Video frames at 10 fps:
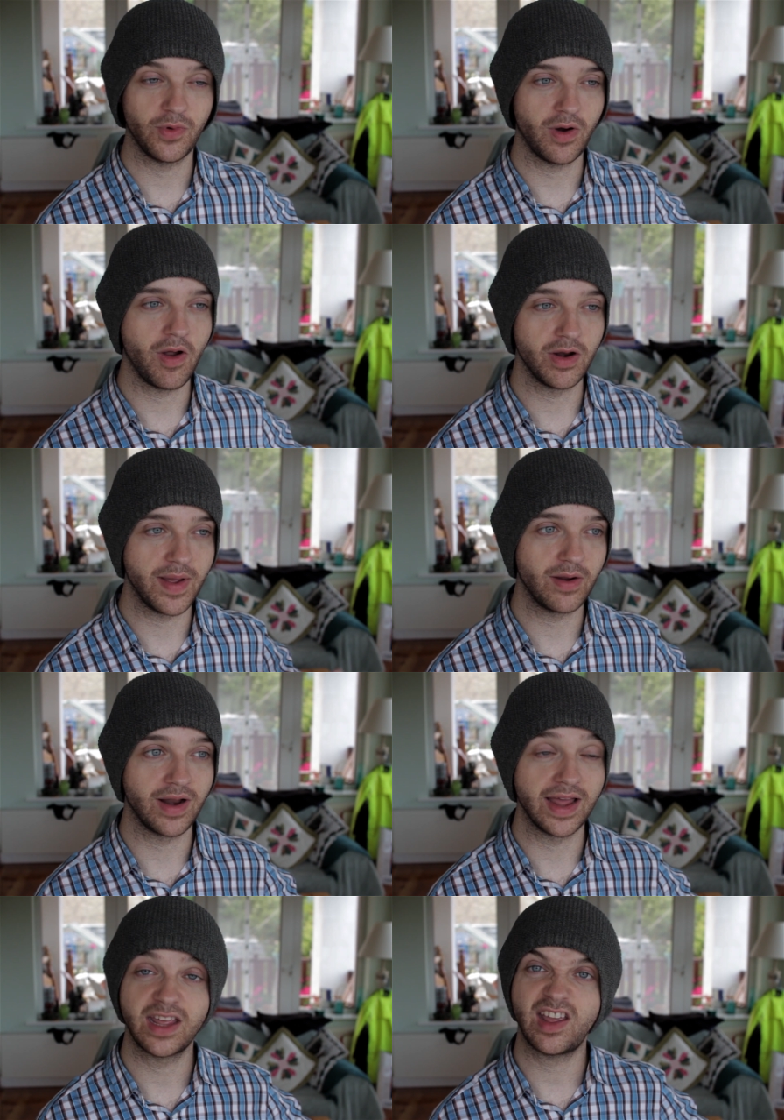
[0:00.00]
were all about
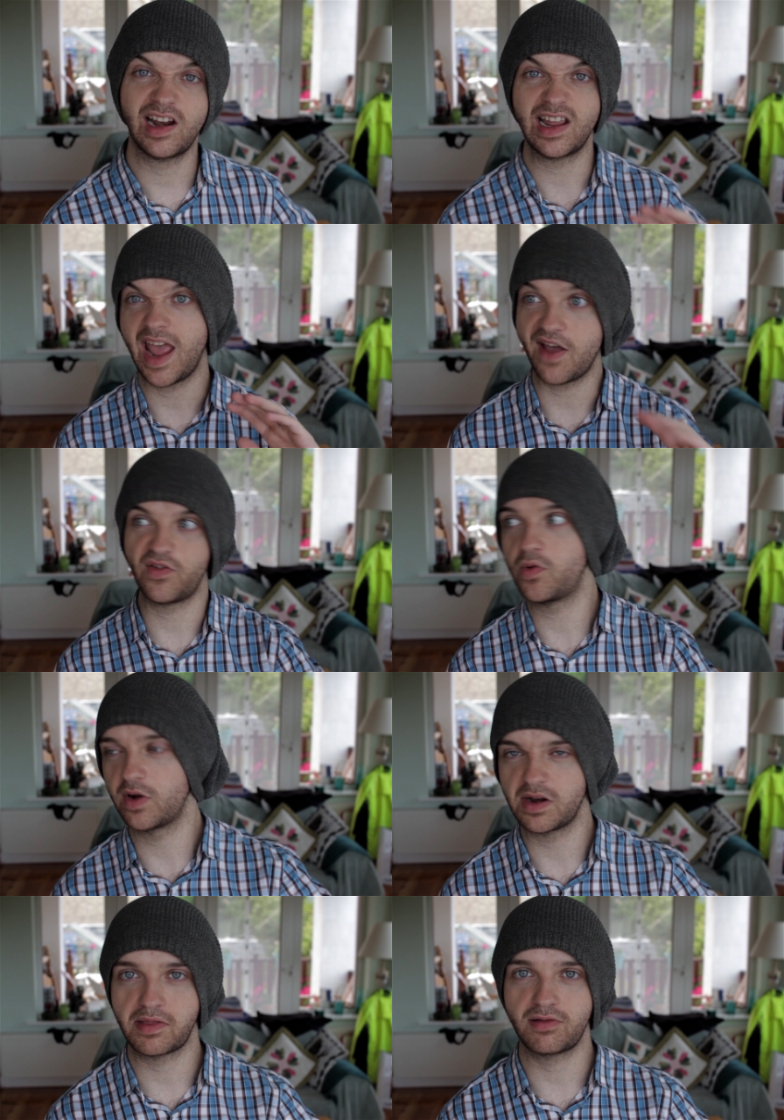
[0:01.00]
like killing
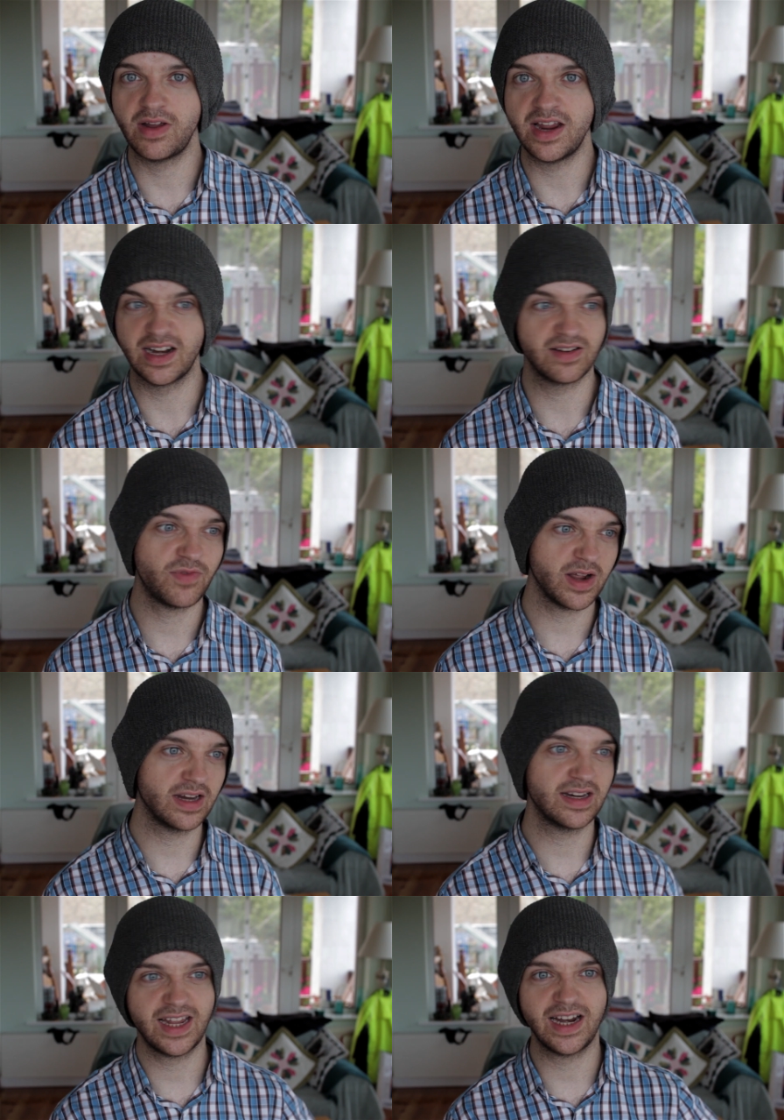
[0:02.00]
everyone on the screen and
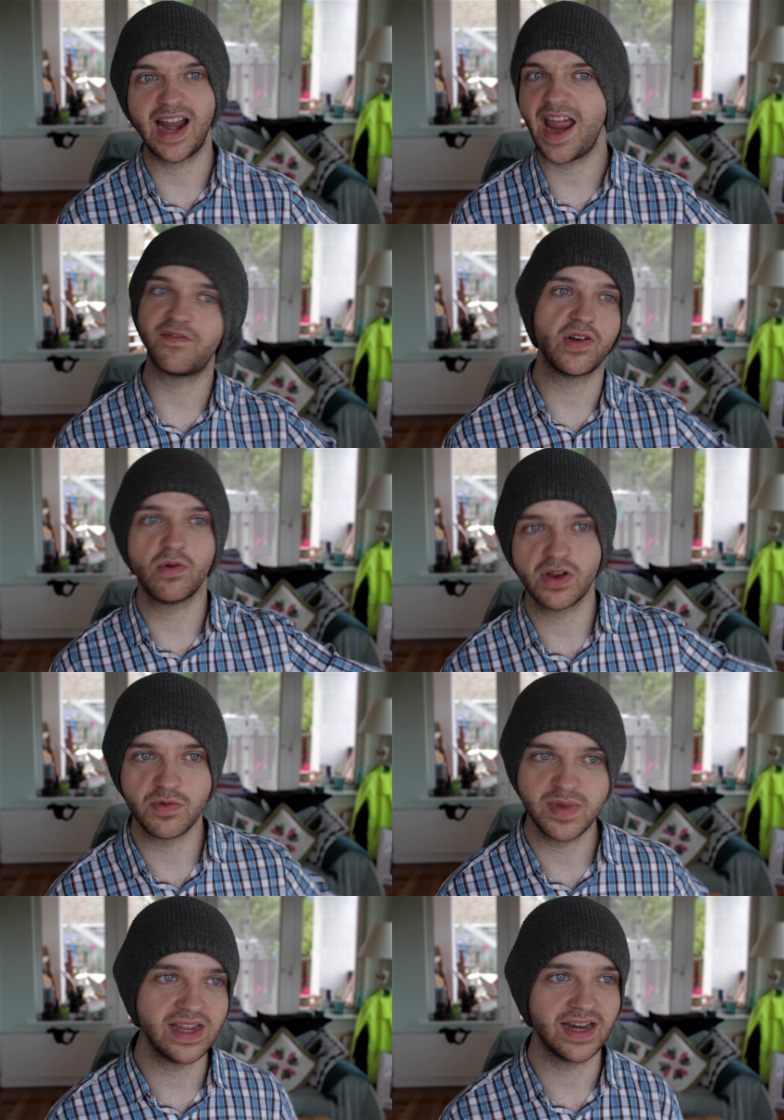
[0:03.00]
fucking killing everyone you
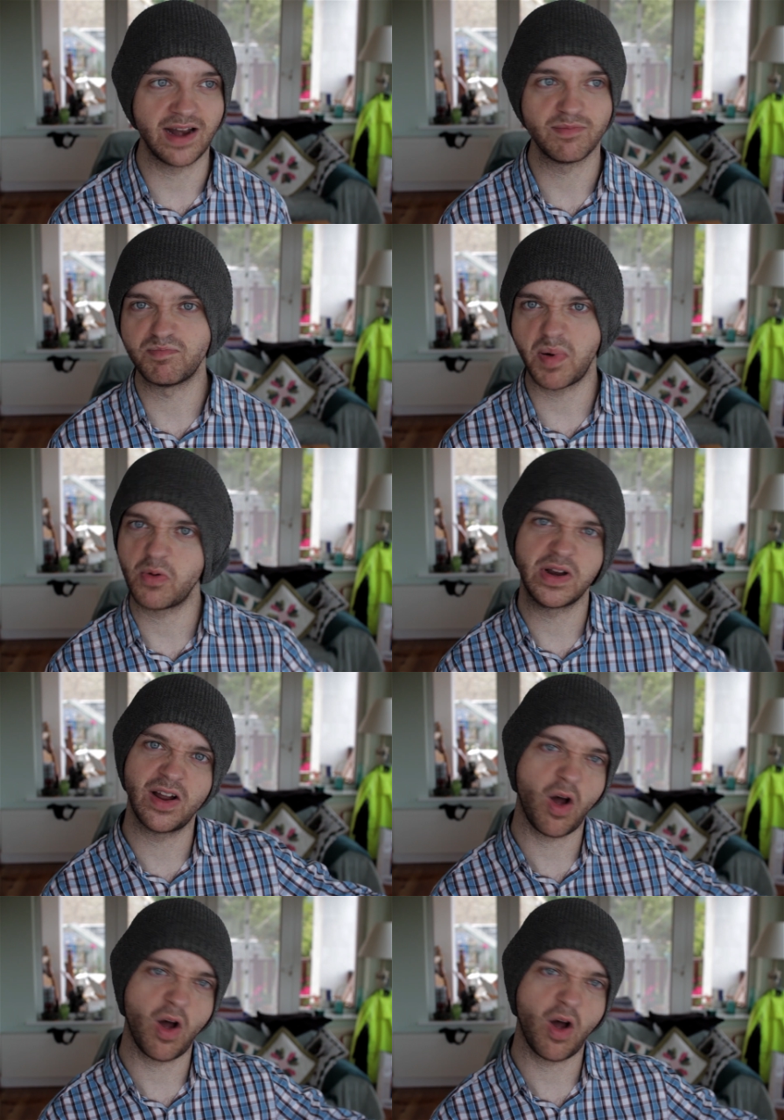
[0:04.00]
meet and boning